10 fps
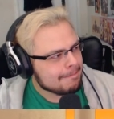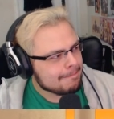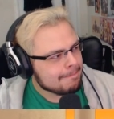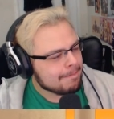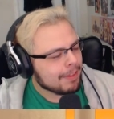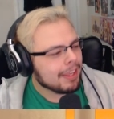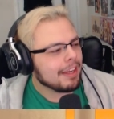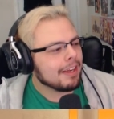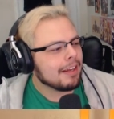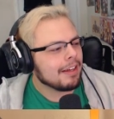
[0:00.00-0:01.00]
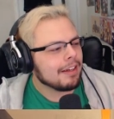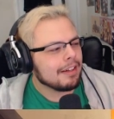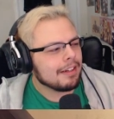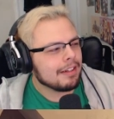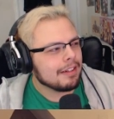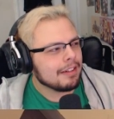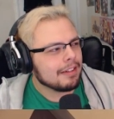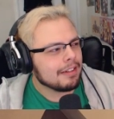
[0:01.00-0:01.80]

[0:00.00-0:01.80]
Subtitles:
Nobody speaks.